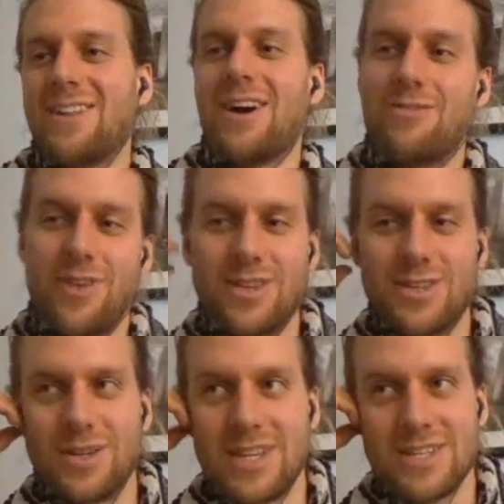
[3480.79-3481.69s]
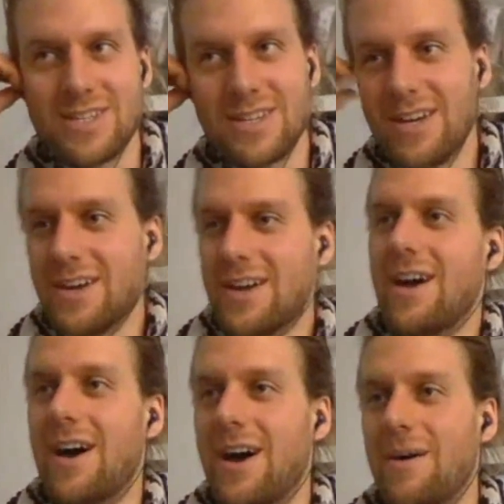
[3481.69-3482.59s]
a lot of fun doing this.
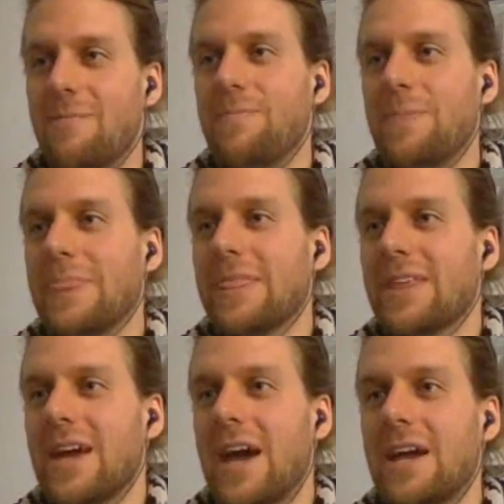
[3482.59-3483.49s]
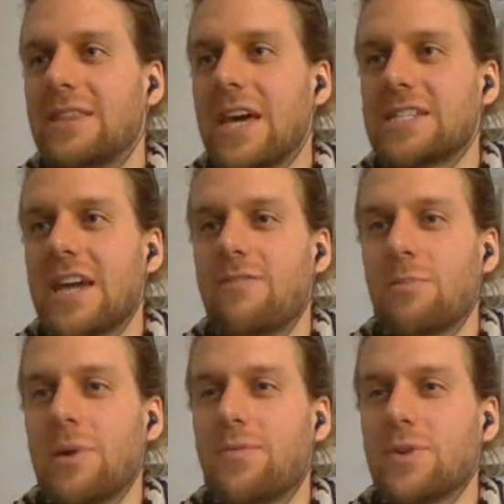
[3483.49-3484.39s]
And thanks to
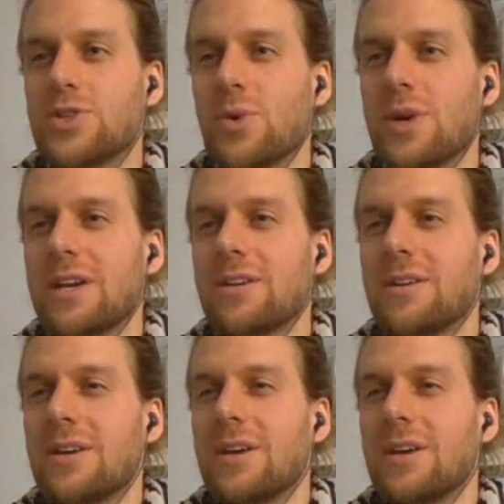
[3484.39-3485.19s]
everybody for joining.